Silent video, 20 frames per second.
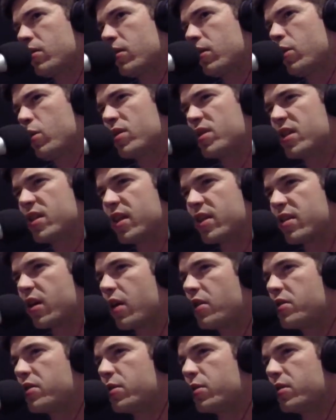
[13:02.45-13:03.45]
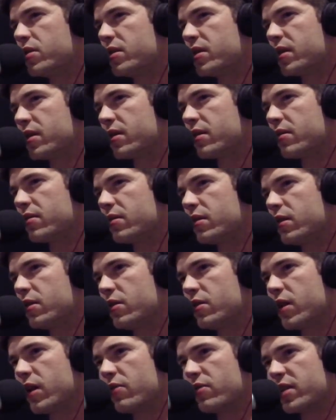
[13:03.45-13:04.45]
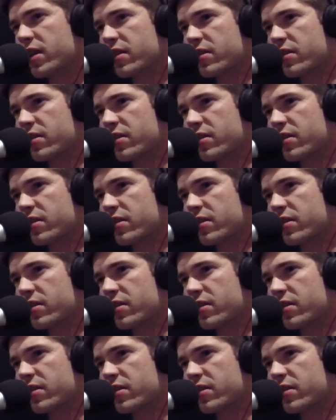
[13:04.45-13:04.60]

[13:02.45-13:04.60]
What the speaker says: Who was it that taught you? Was it did you have to take